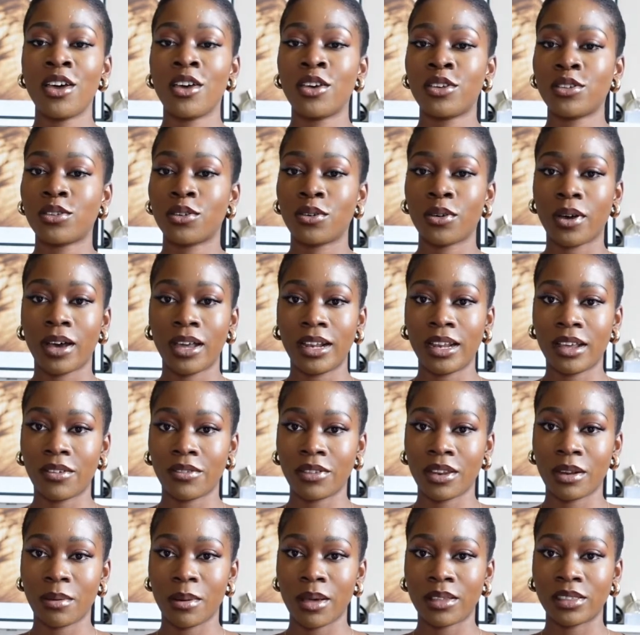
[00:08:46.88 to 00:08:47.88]
So I love
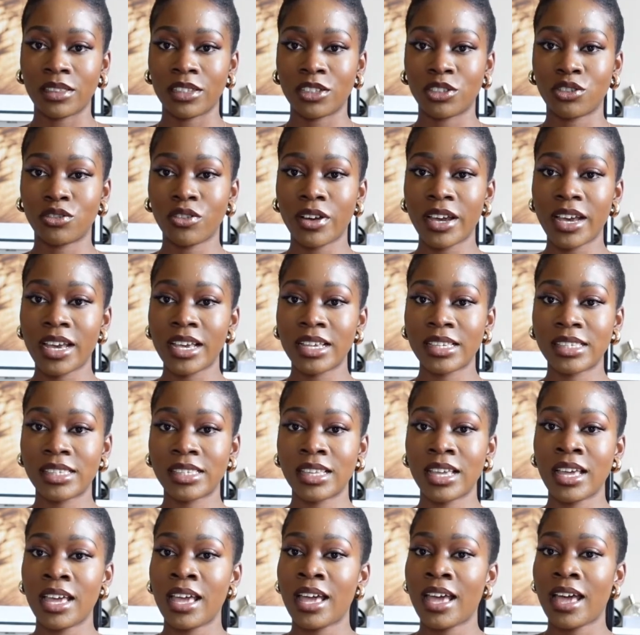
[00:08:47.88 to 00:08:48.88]
that about this dress,
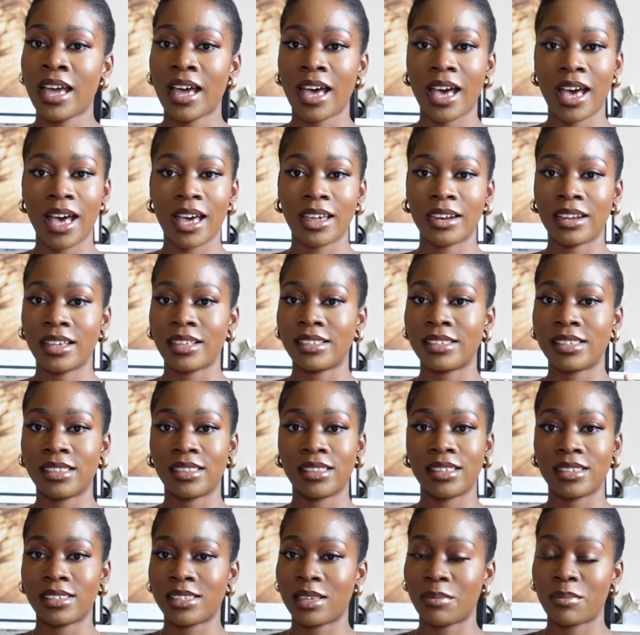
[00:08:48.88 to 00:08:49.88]
and it's in
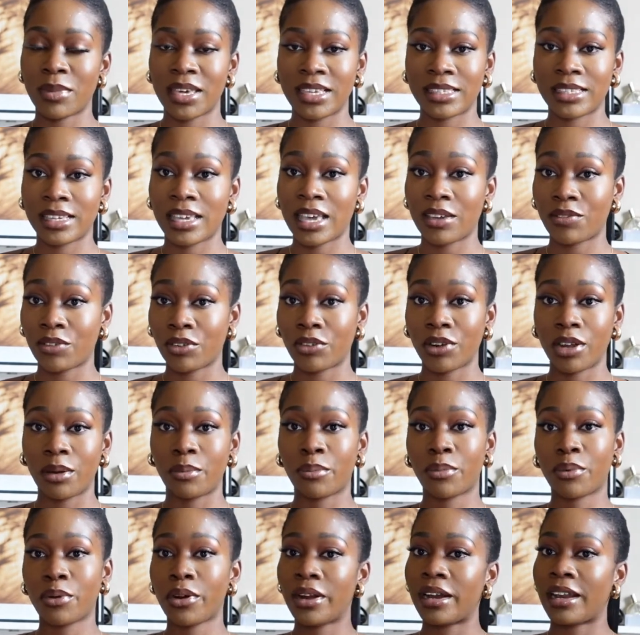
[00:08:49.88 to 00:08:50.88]
this amazing evergreen
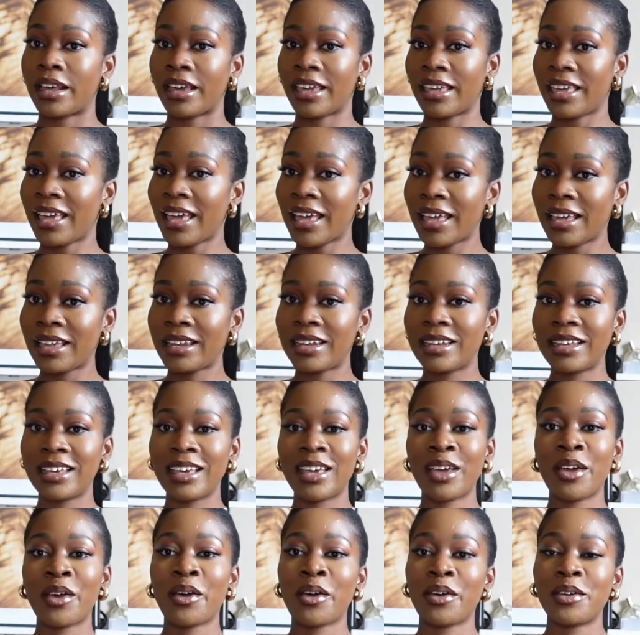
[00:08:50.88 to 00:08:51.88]
print again.
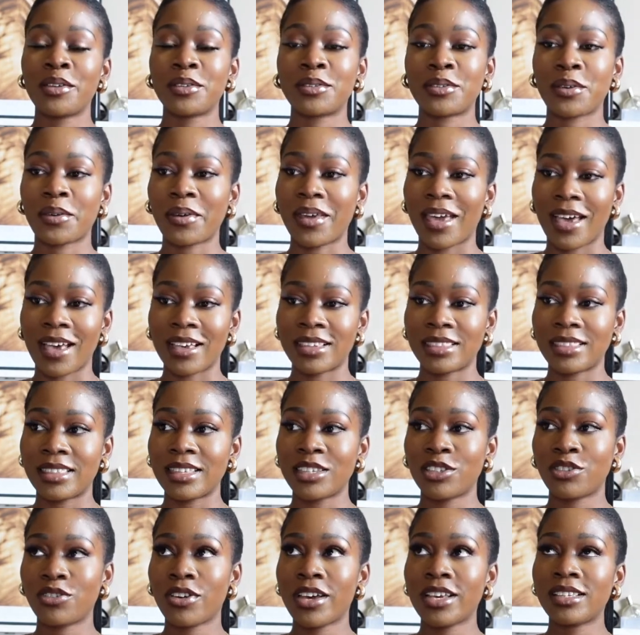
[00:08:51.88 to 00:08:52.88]
So yeah,
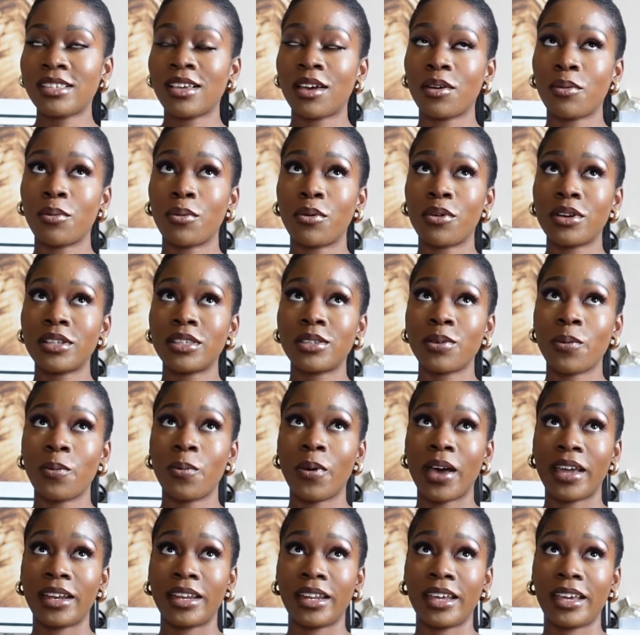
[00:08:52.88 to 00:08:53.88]
this dress, I wore it to a
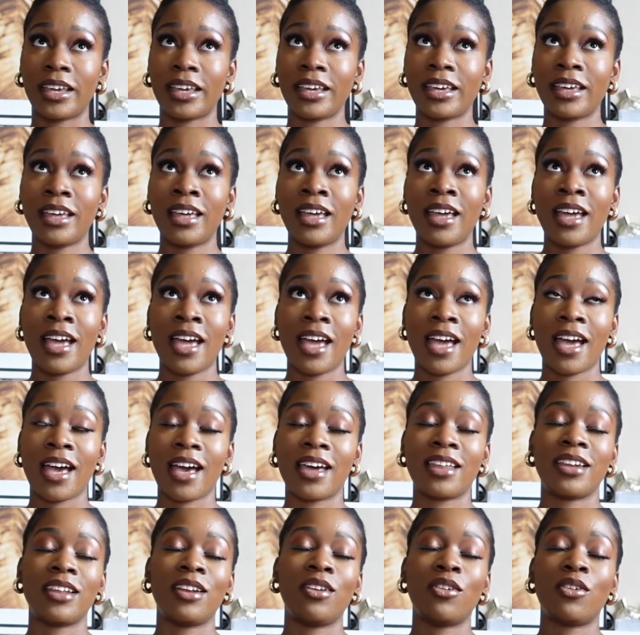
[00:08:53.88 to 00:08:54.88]
wedding,
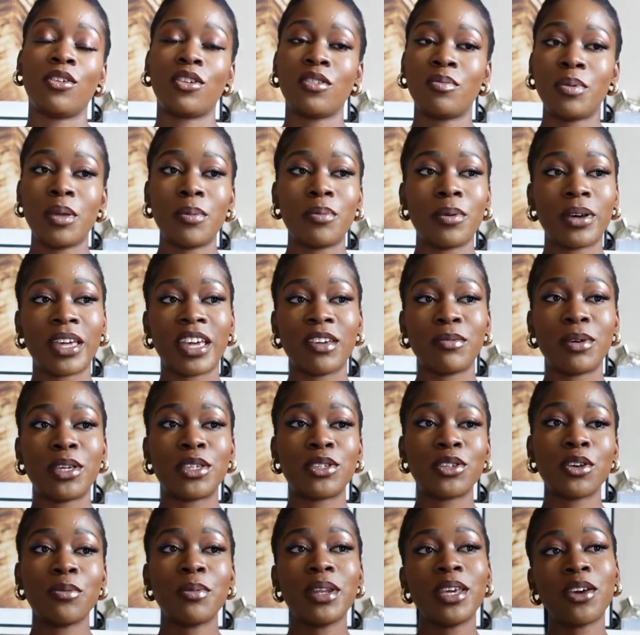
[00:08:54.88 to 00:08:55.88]
and a lot of people gave me
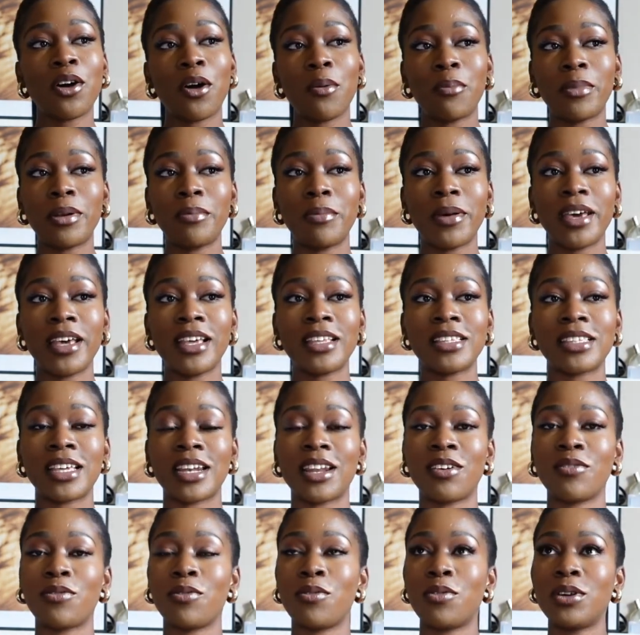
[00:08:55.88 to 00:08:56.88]
so many compliments, and
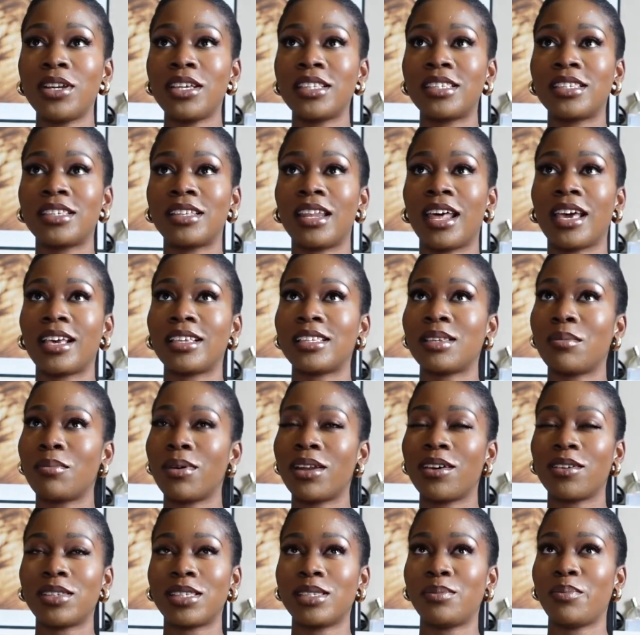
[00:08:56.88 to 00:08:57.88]
I've worn it to like someone
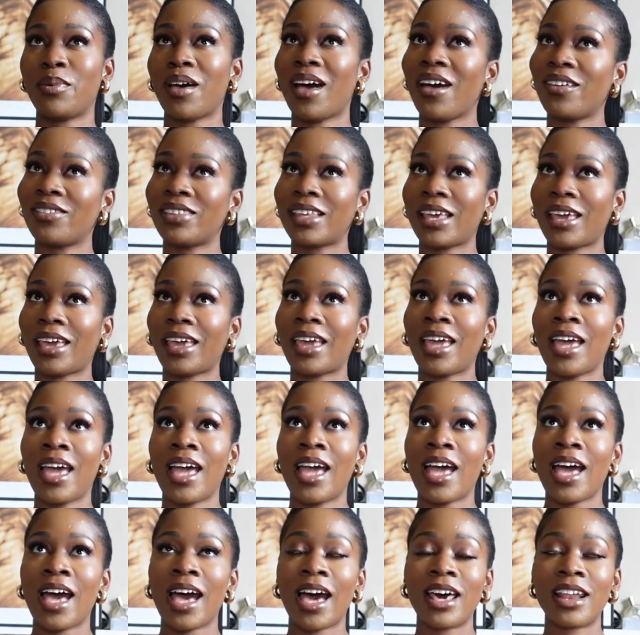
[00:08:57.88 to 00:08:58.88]
else's birthday,
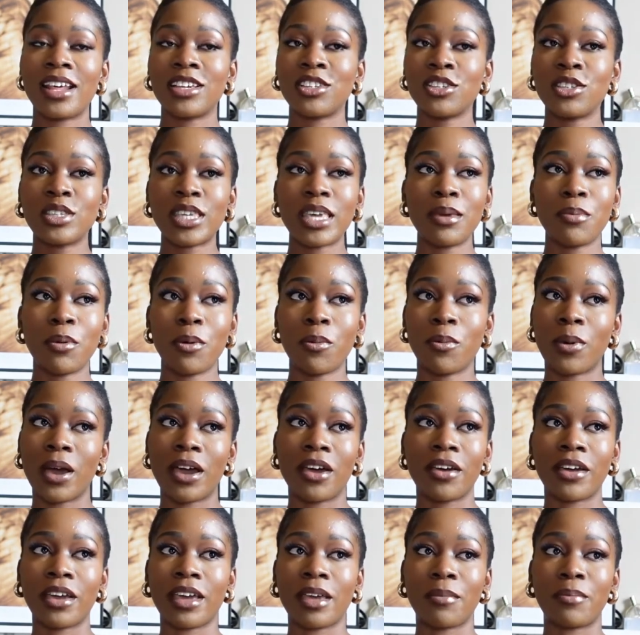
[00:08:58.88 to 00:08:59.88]
and I just keep on
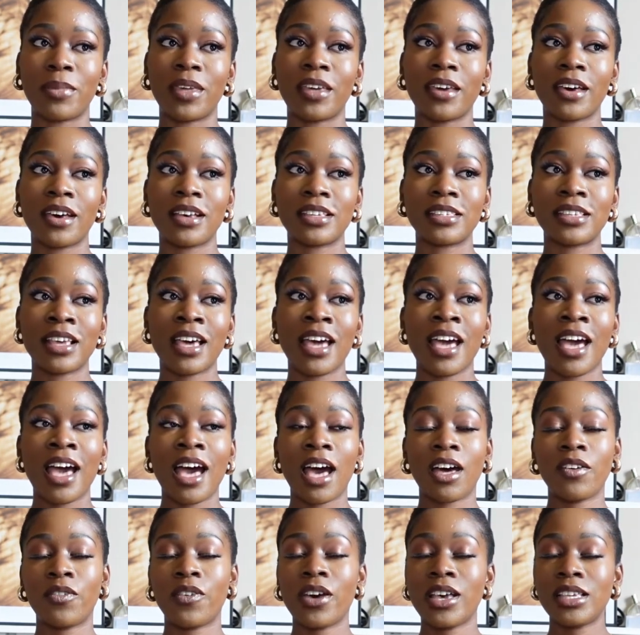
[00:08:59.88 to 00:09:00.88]
wearing it because
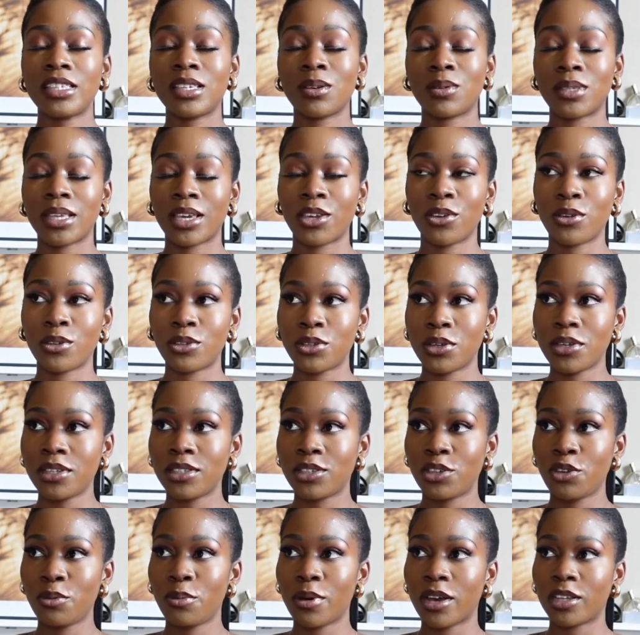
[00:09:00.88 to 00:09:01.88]
at first I was like, you're doing
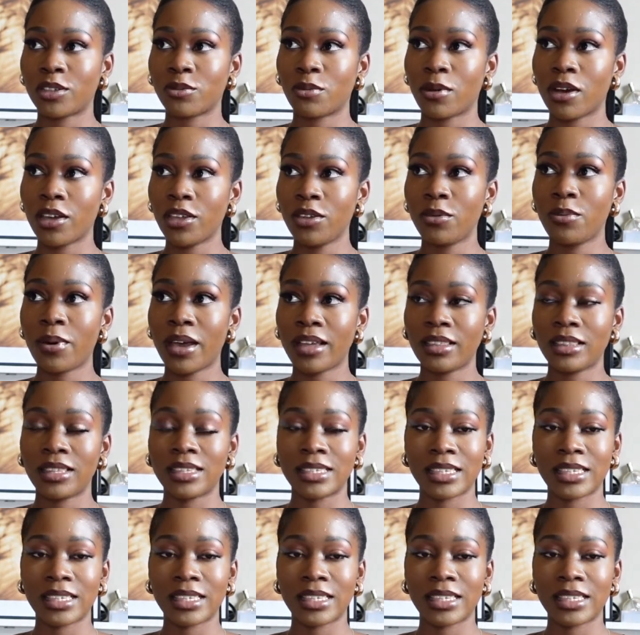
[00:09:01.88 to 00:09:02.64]
too much, why are you wearing the